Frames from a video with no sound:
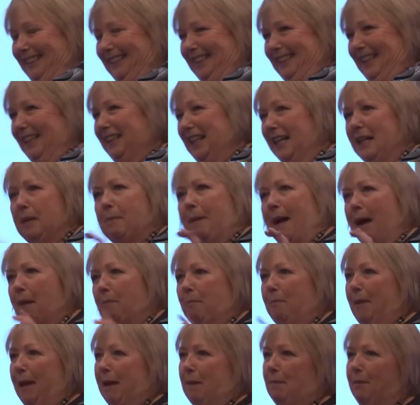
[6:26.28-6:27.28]
the thing
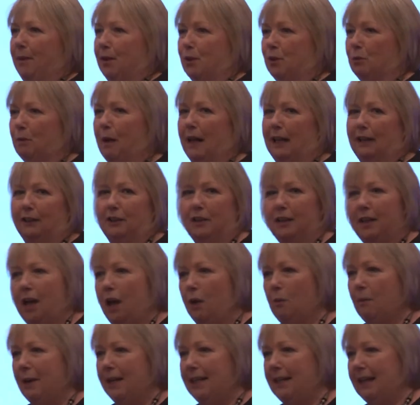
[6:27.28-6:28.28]
about PIP as well, do you
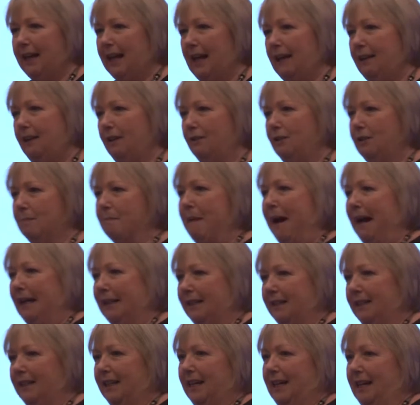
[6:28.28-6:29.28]
know when you get those
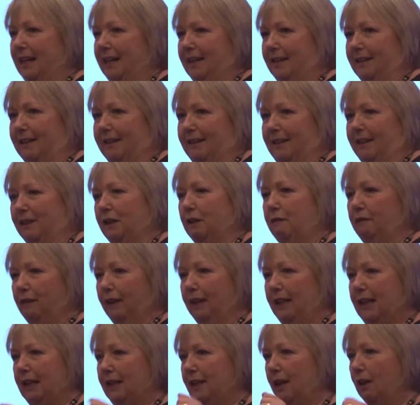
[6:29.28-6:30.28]
magazines and you
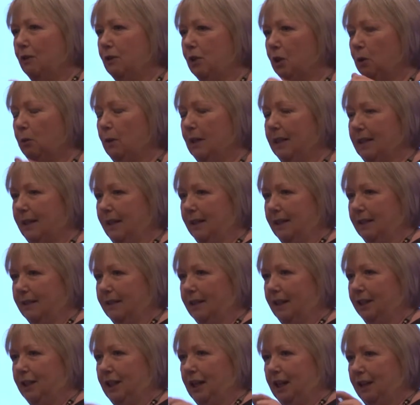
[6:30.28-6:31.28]
fill in those
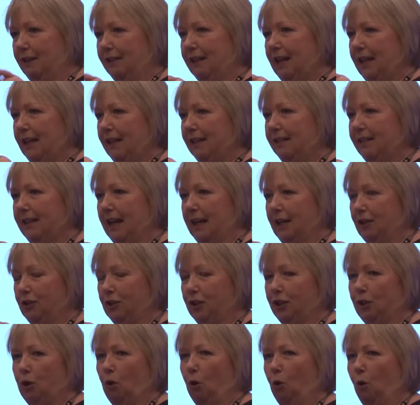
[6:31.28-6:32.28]
quizzes and then it says you
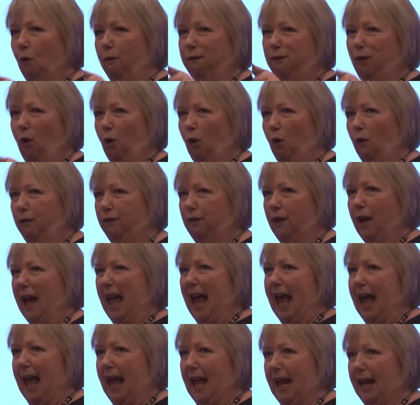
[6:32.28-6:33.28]
score 4 for
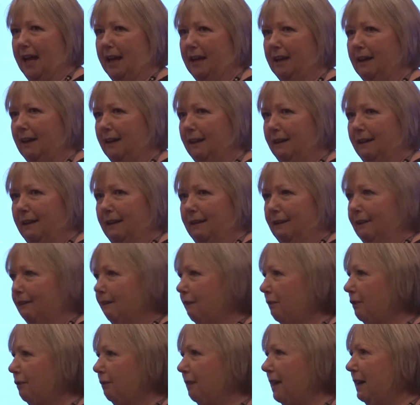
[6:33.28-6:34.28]
A,
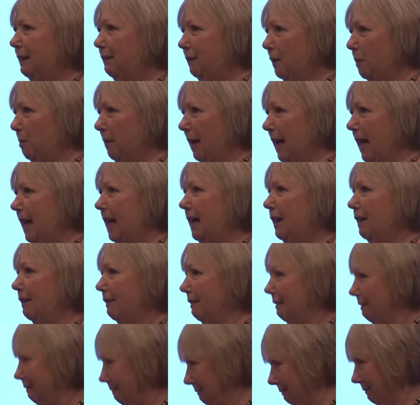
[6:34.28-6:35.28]
3 for B?
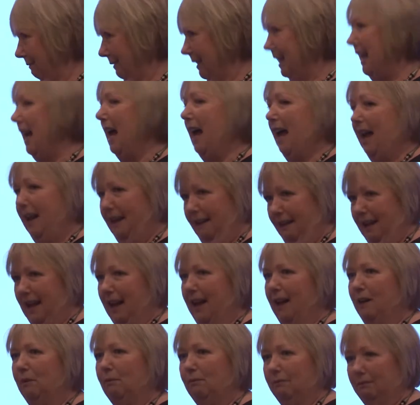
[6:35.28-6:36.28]

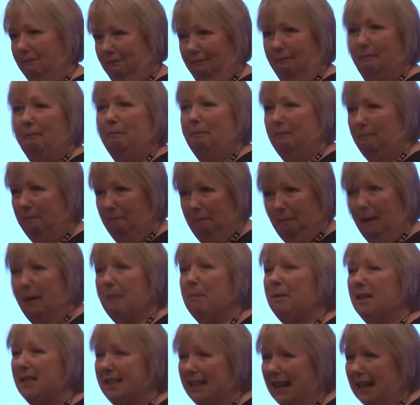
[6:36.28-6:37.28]
Yeah.
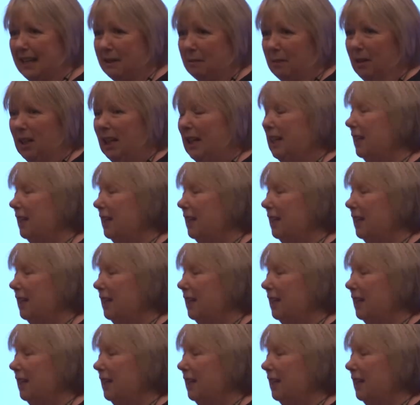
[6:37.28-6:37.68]
PIP assessment